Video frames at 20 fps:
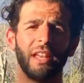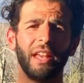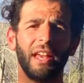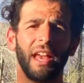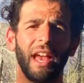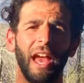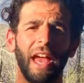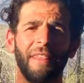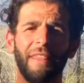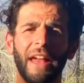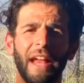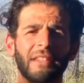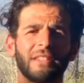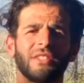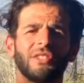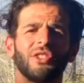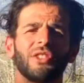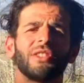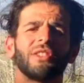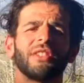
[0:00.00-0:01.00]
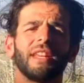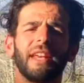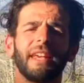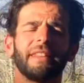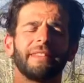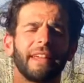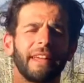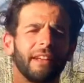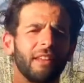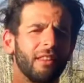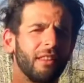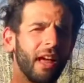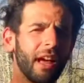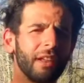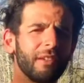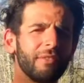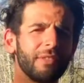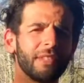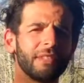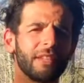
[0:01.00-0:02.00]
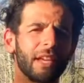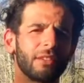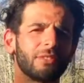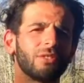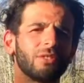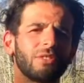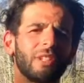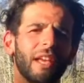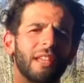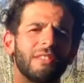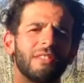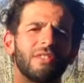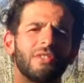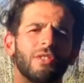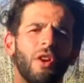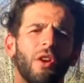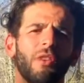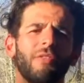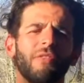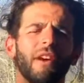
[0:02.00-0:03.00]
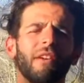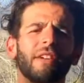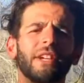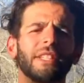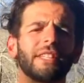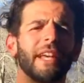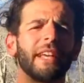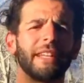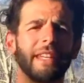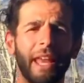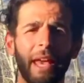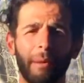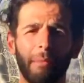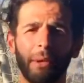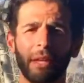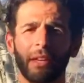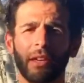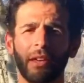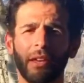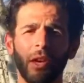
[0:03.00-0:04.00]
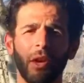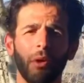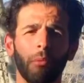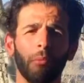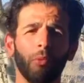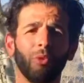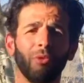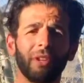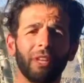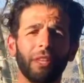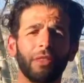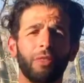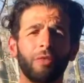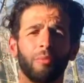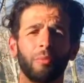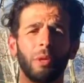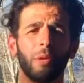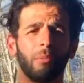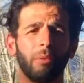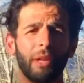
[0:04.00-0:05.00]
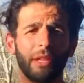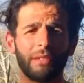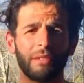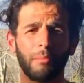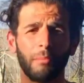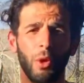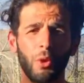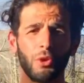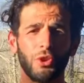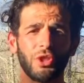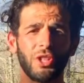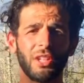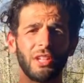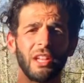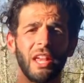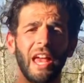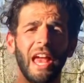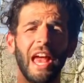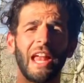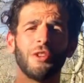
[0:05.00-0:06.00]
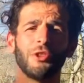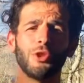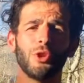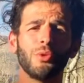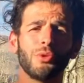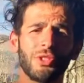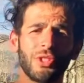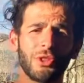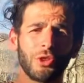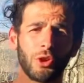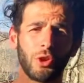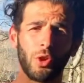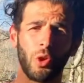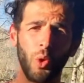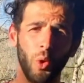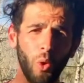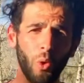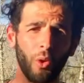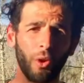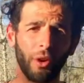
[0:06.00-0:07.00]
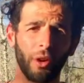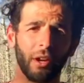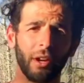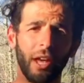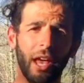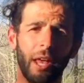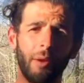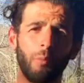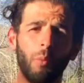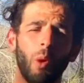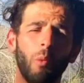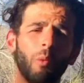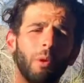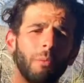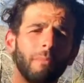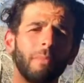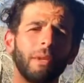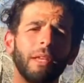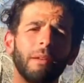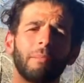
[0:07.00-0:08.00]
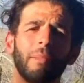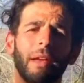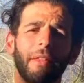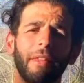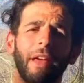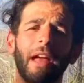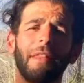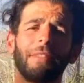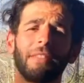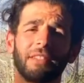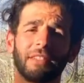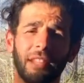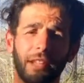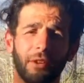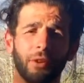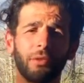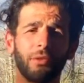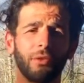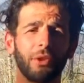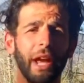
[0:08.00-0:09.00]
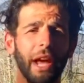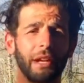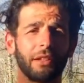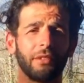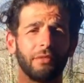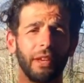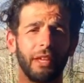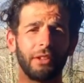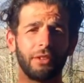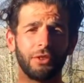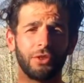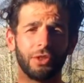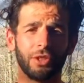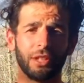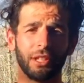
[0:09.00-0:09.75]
And that's just saying that a lot of these exercises are very dynamic, moving in 3 planes of motion and using your core. And what we mean by that, the center of reactive energy,